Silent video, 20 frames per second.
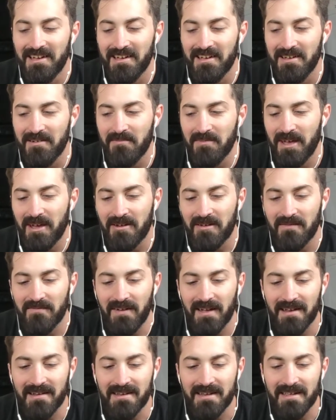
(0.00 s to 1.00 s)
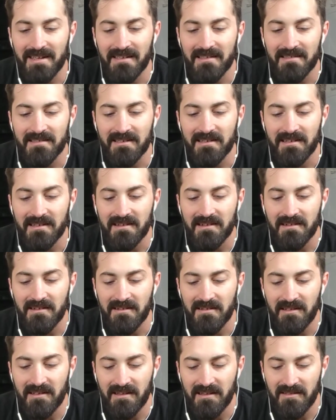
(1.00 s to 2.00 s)
amount of ideas and
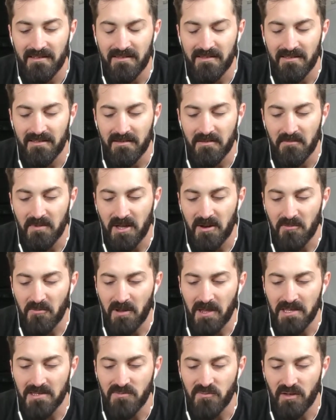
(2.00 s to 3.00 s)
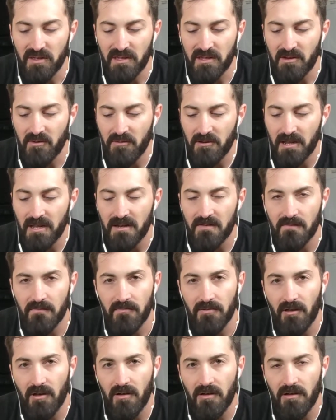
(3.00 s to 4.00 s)
amount of ways you can get creative with
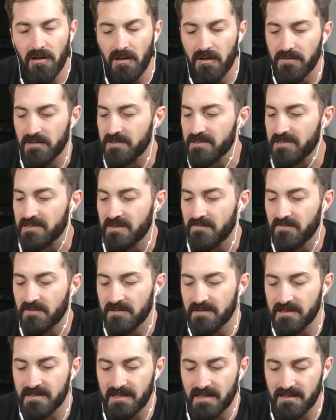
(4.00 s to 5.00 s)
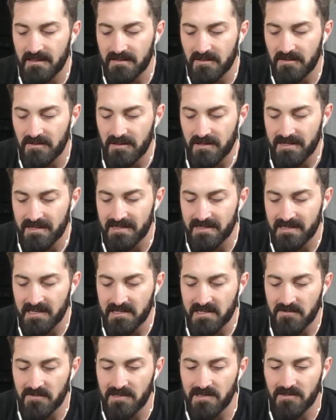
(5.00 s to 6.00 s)
all the different little
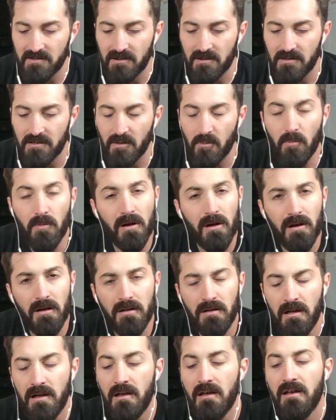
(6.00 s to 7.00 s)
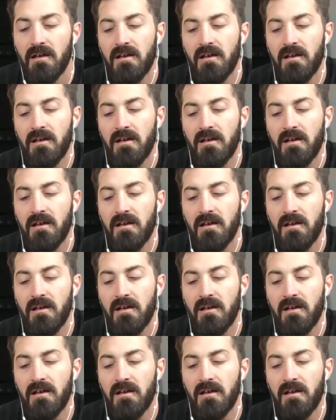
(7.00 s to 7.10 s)
accessories that are on the wall.